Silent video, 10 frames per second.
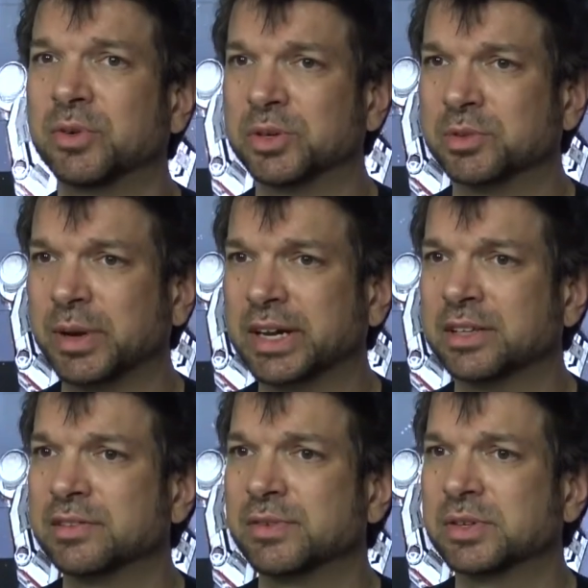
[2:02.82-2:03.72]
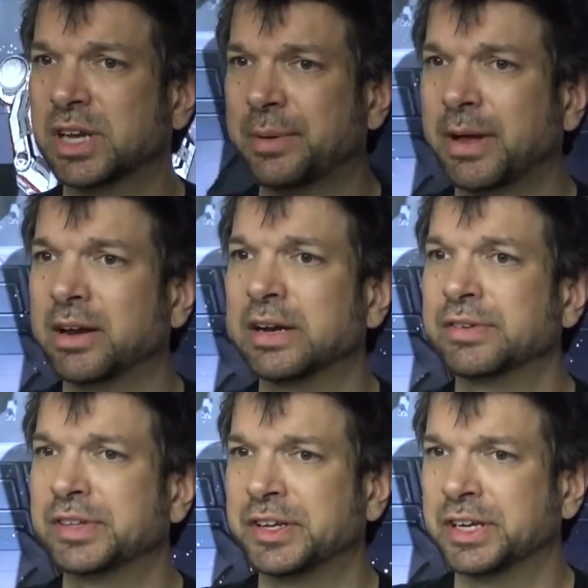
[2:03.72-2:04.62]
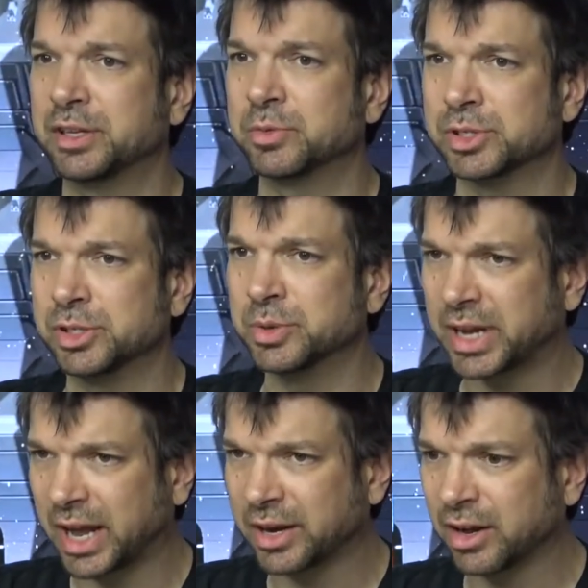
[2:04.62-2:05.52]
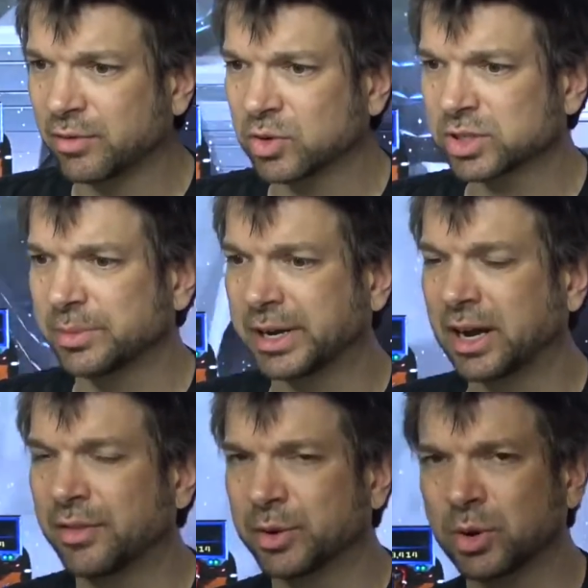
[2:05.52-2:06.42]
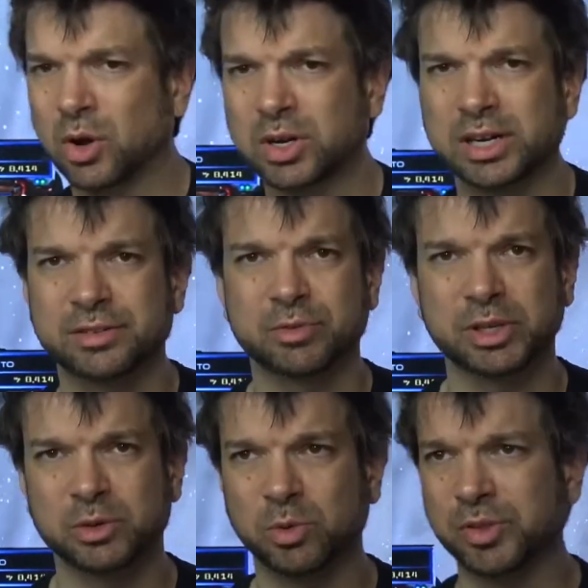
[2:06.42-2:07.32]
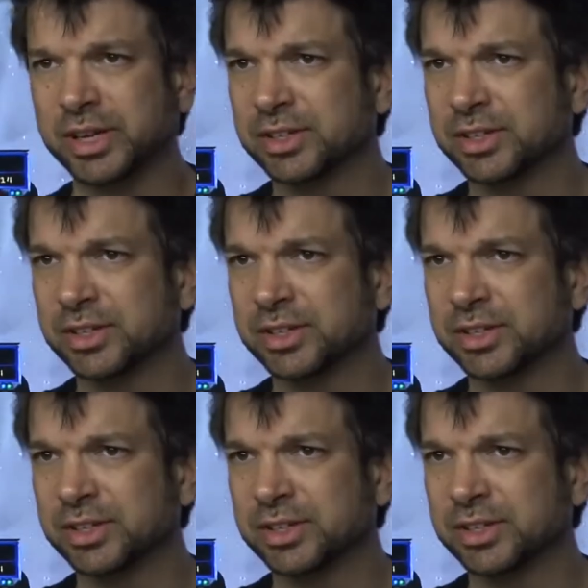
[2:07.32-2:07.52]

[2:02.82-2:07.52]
The Force Awakens first came out and everything, and there was new canon novels coming out. There were all kinds of really cool